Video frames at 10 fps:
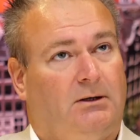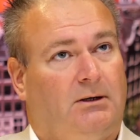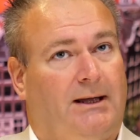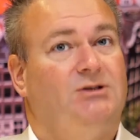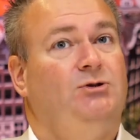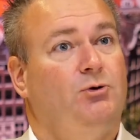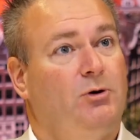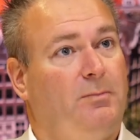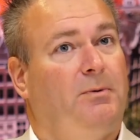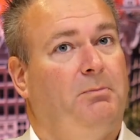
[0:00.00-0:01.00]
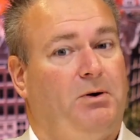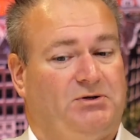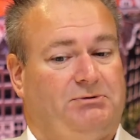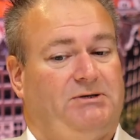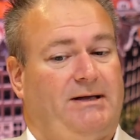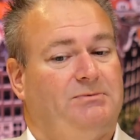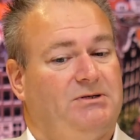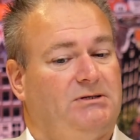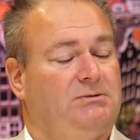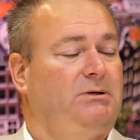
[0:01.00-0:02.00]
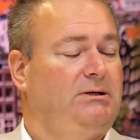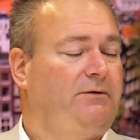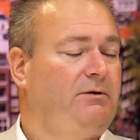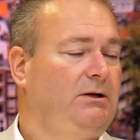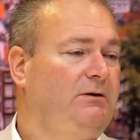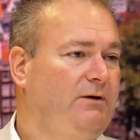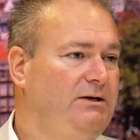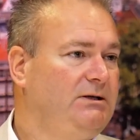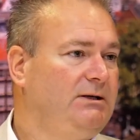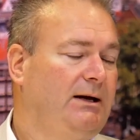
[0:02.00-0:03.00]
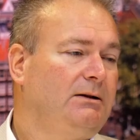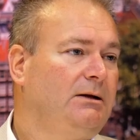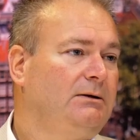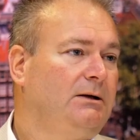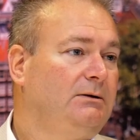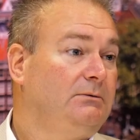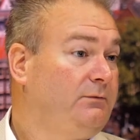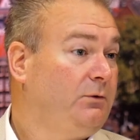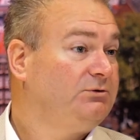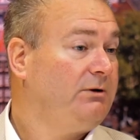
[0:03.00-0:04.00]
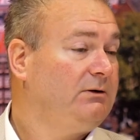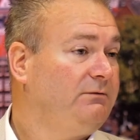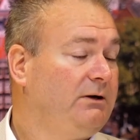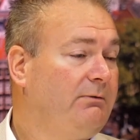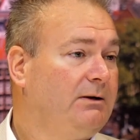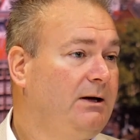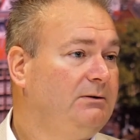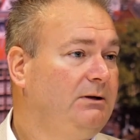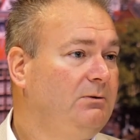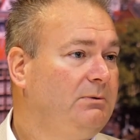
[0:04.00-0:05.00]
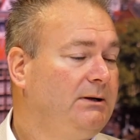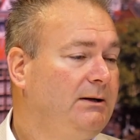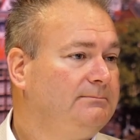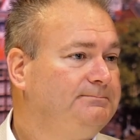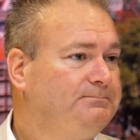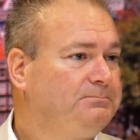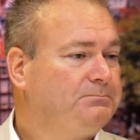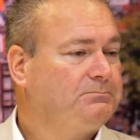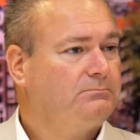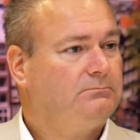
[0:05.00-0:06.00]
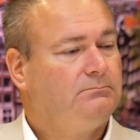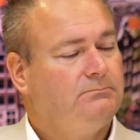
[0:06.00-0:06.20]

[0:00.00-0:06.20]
as Europe, but also as AMS-IX, we're definitely facing that, and of course trying to figure out how to deal with that. Do you